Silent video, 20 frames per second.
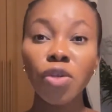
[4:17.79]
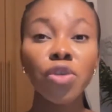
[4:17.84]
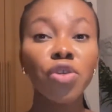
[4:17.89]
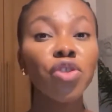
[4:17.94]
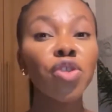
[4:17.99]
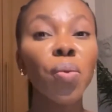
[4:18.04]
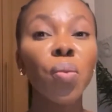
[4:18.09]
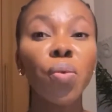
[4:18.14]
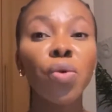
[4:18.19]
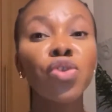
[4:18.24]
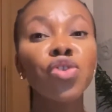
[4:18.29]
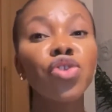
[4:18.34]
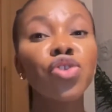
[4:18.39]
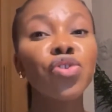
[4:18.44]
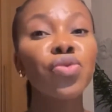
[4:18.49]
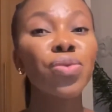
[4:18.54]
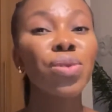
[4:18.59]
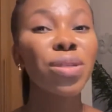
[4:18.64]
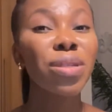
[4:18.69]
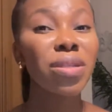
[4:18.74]
So once
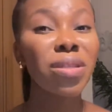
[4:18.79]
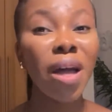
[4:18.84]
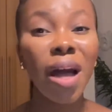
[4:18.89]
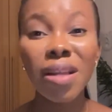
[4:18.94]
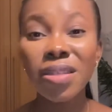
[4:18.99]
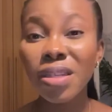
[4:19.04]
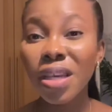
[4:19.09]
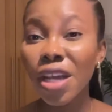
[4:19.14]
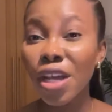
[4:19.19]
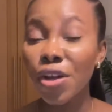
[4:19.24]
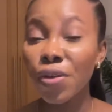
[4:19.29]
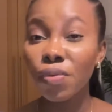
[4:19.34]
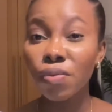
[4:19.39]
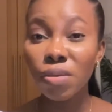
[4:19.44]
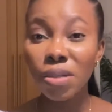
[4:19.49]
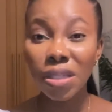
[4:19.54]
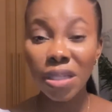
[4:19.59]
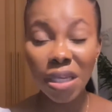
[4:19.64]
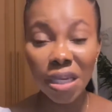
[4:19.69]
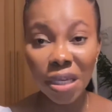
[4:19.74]
you start a
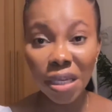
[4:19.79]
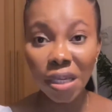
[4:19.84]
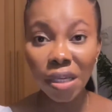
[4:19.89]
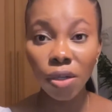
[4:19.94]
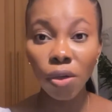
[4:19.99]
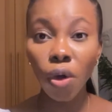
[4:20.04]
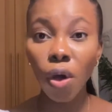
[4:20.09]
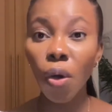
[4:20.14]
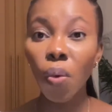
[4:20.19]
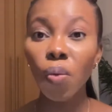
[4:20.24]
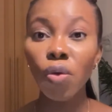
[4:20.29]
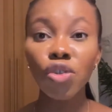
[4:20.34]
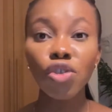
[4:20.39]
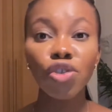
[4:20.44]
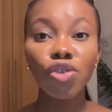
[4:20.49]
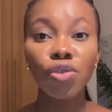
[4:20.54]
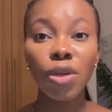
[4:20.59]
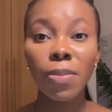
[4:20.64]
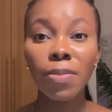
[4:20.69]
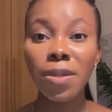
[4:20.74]
routine, or
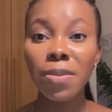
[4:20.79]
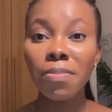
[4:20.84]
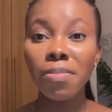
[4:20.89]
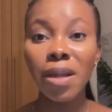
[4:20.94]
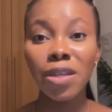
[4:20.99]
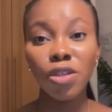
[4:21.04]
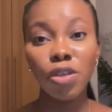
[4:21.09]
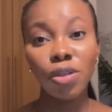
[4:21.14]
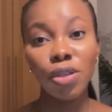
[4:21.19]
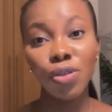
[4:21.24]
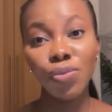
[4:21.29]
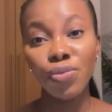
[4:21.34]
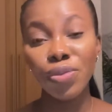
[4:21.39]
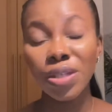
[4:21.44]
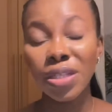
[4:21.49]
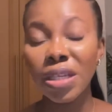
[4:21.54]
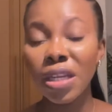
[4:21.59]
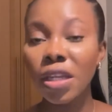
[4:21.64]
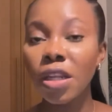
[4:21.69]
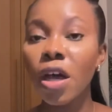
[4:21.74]
once you are being placed on a
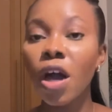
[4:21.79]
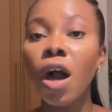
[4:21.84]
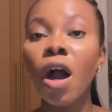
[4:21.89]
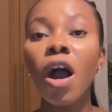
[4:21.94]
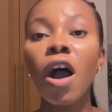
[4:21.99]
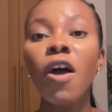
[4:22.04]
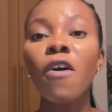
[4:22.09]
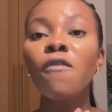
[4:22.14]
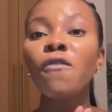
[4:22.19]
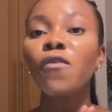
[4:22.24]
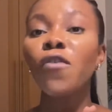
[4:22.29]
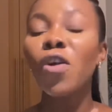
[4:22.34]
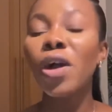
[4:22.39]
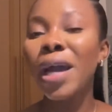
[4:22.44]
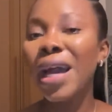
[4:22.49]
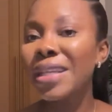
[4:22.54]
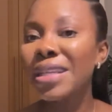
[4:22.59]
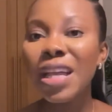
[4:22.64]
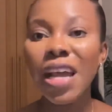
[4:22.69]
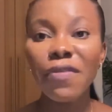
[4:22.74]
routine,
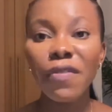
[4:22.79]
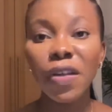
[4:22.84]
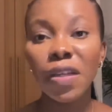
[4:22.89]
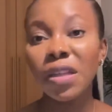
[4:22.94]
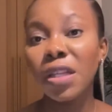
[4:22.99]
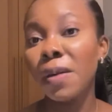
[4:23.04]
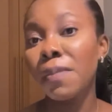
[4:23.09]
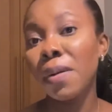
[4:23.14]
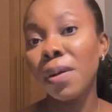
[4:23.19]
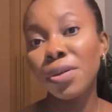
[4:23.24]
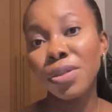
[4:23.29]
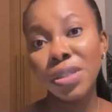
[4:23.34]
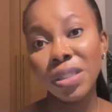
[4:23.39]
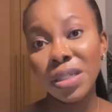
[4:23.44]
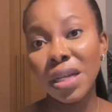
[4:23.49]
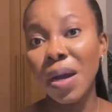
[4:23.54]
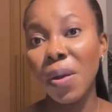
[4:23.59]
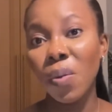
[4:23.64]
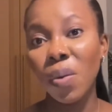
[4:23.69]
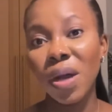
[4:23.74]
forget everything about
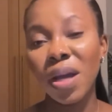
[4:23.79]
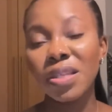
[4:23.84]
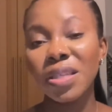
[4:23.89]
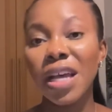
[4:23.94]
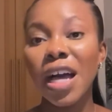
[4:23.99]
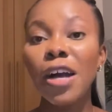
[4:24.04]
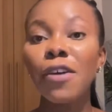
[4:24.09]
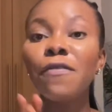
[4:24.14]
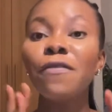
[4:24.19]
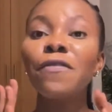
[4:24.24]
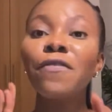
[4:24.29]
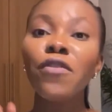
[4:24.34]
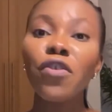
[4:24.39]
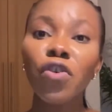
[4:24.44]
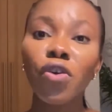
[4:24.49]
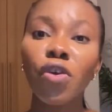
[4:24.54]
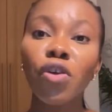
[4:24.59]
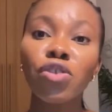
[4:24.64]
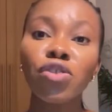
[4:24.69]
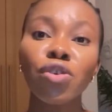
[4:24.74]
DIYs and
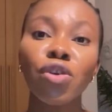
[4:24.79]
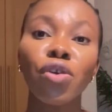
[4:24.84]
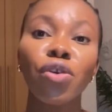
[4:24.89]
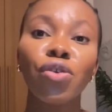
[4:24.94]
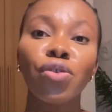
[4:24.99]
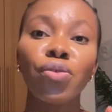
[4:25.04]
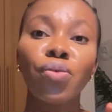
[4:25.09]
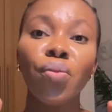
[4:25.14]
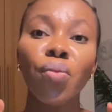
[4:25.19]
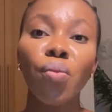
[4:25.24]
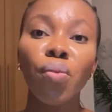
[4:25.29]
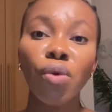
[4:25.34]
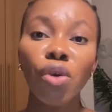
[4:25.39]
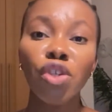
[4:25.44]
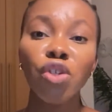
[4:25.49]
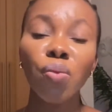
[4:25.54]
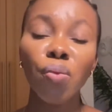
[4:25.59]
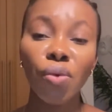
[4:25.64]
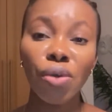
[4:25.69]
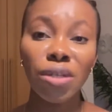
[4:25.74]
focus on
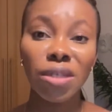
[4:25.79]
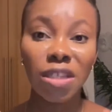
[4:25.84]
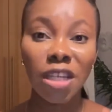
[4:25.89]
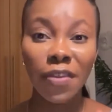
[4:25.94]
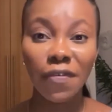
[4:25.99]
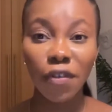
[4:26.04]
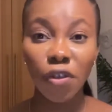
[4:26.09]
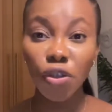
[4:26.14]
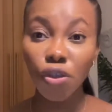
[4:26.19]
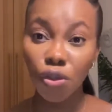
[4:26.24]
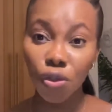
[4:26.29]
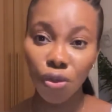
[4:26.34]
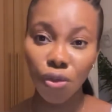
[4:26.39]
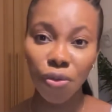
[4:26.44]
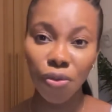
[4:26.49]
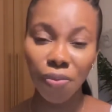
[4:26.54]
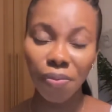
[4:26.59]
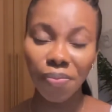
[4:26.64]
what was given to you.